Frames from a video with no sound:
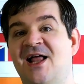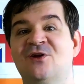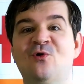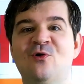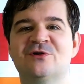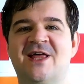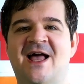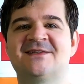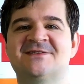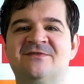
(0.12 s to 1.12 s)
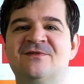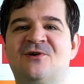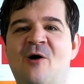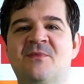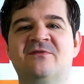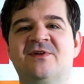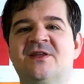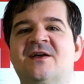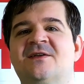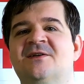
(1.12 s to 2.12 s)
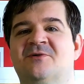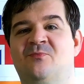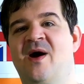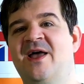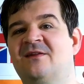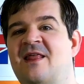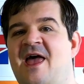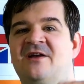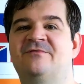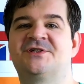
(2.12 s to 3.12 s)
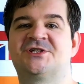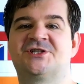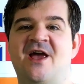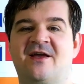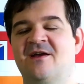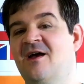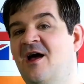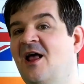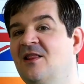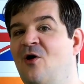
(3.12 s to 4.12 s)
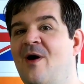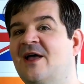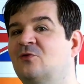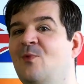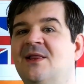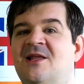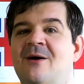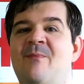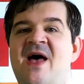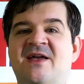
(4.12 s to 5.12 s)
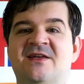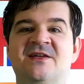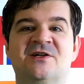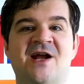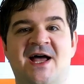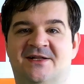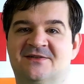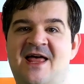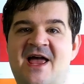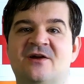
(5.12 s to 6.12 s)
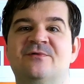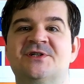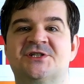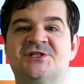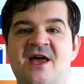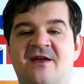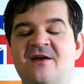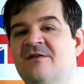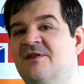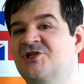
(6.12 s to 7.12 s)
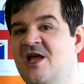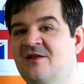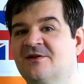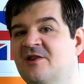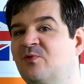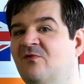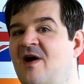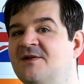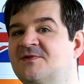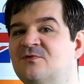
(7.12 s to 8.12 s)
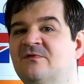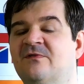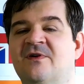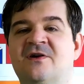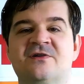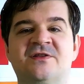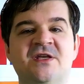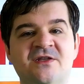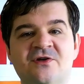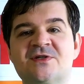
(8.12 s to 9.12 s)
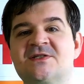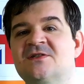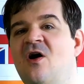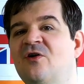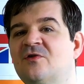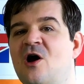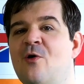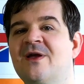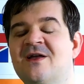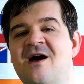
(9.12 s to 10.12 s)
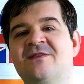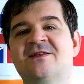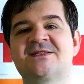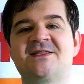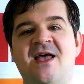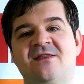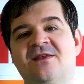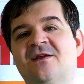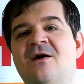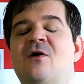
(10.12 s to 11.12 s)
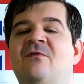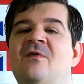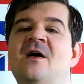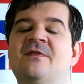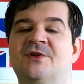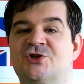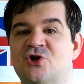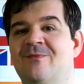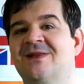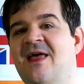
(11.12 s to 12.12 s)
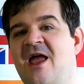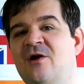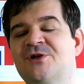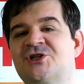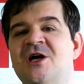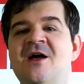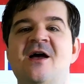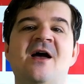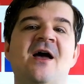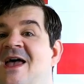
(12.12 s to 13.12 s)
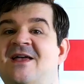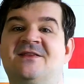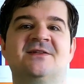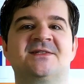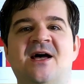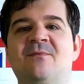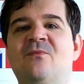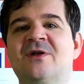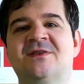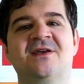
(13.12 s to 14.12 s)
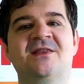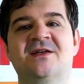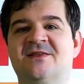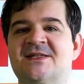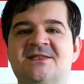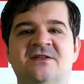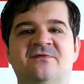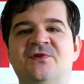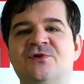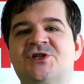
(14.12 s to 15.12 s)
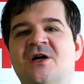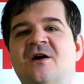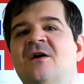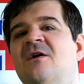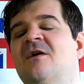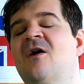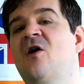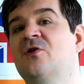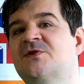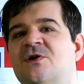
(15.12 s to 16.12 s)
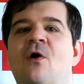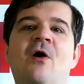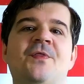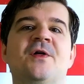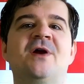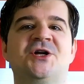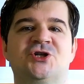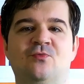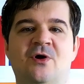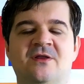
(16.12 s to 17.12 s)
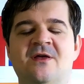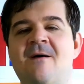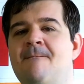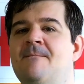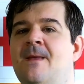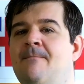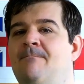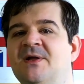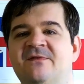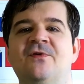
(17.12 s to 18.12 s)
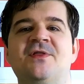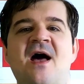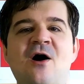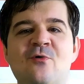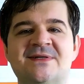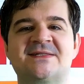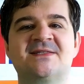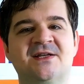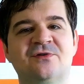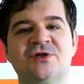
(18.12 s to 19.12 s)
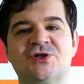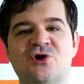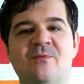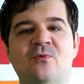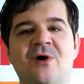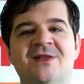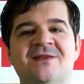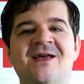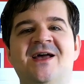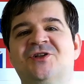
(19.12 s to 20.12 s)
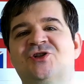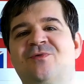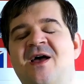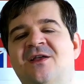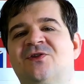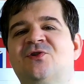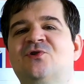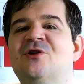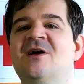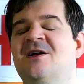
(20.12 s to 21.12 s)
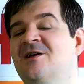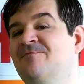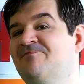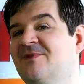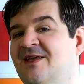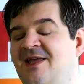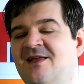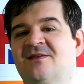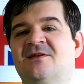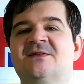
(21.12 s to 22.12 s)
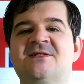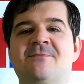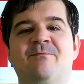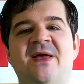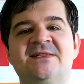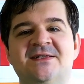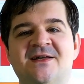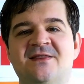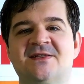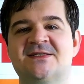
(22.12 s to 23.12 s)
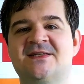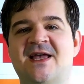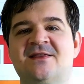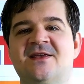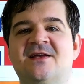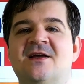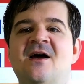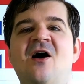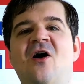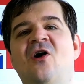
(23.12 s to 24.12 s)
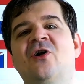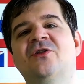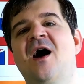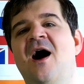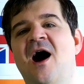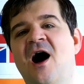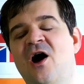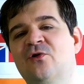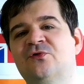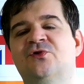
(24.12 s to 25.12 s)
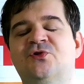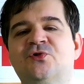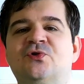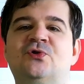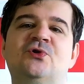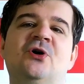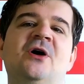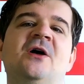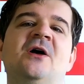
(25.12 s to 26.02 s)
Hallo und herzlich willkommen wieder hier bei Language Check. Hello and welcome back here at Language Check, the channel that provides you with a continuous and ongoing understanding of the German language and somewhat in a distant future also on the Russian one. But for now we stick to the German one and try to get some basic understanding on how to